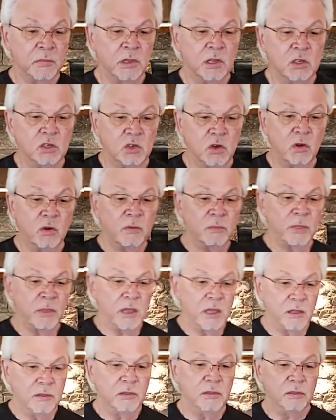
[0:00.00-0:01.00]
So
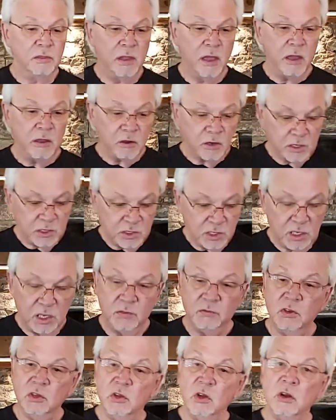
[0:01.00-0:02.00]
now you're going to see
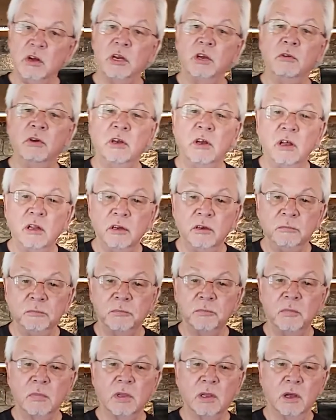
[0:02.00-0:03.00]
even darker in color,
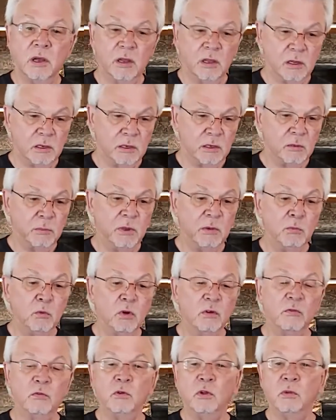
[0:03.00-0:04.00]
a little bit
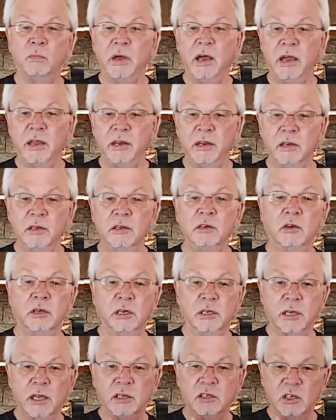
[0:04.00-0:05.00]
more full-bodied. You're
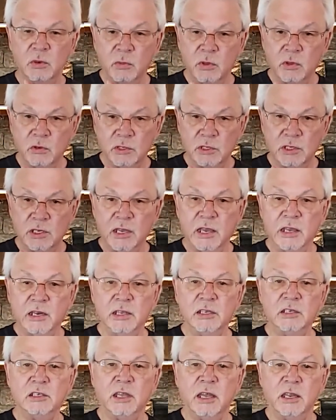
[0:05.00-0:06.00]
going to get some of those
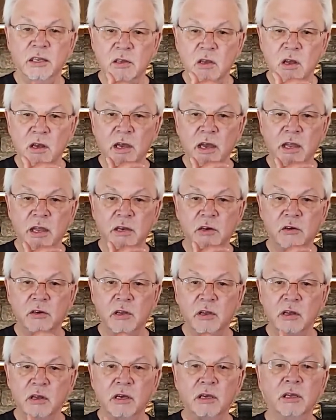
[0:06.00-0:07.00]
tannins that tug on your
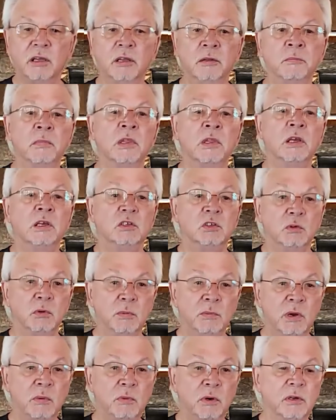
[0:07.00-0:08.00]
tongue. So
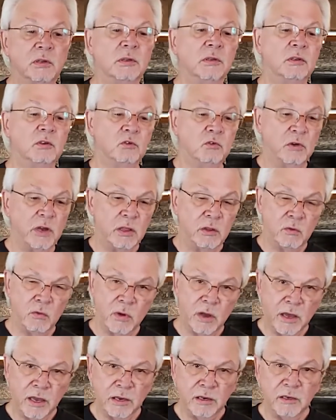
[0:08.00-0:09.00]
remember, try the
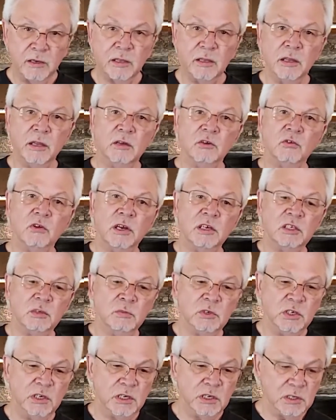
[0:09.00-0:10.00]
wine, then try some
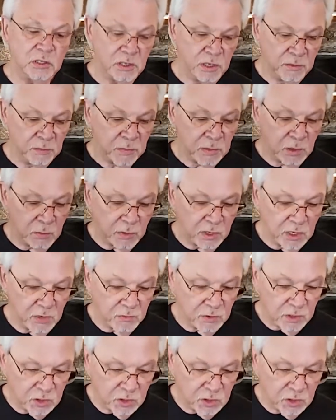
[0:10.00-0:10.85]
cheese, give it the